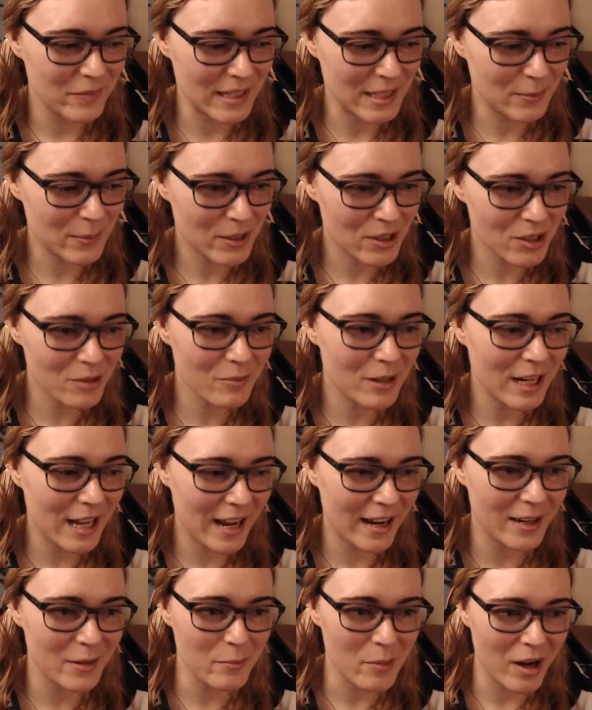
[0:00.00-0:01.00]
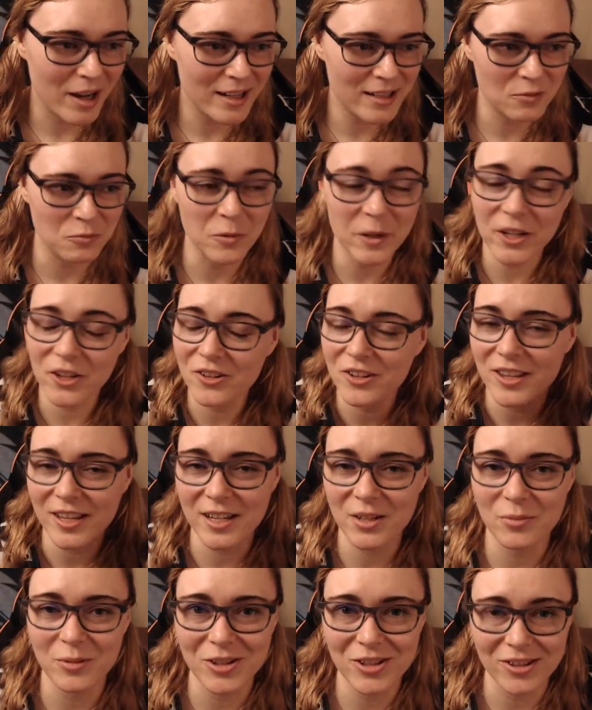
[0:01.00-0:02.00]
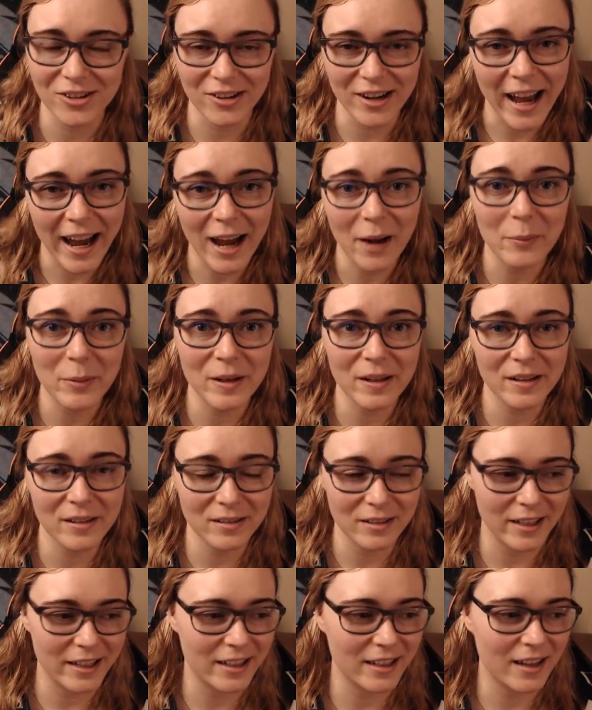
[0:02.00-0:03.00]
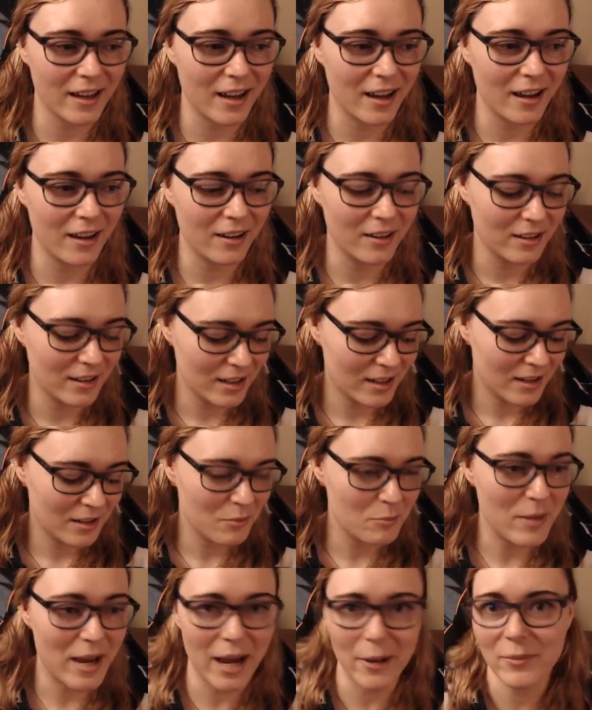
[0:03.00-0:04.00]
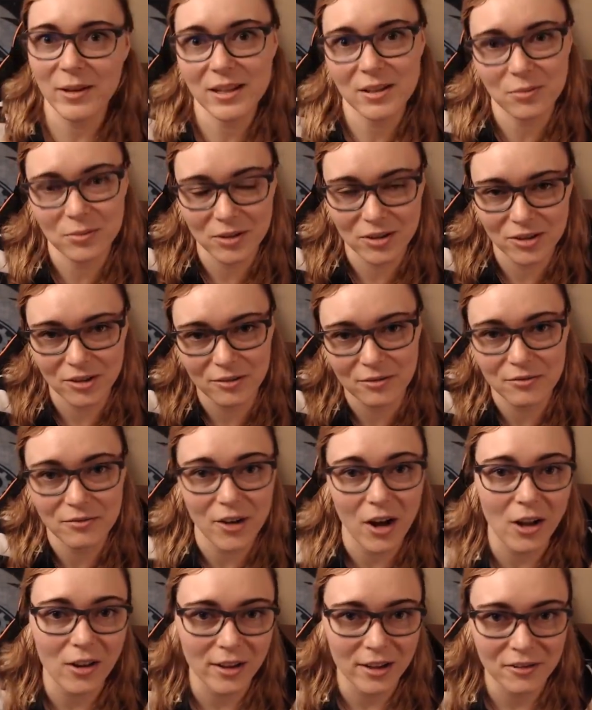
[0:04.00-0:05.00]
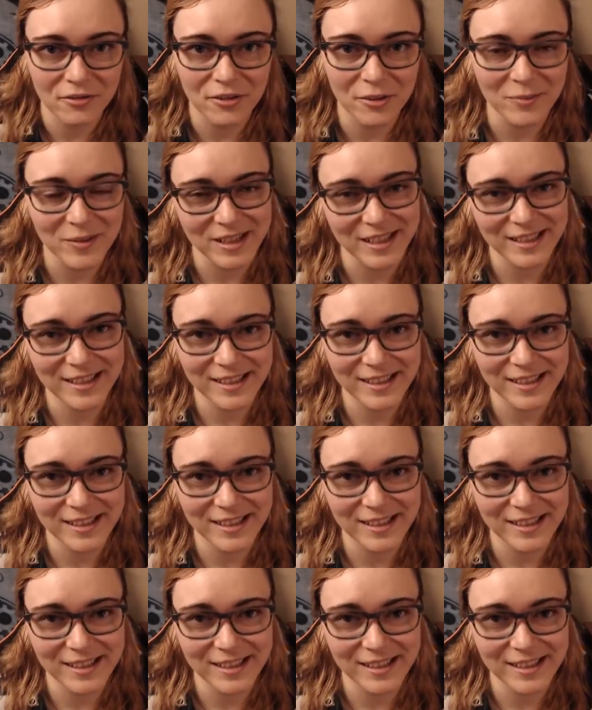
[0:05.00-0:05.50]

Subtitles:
Especially when adding mods, weird things would start happening, like mammoths would start falling from the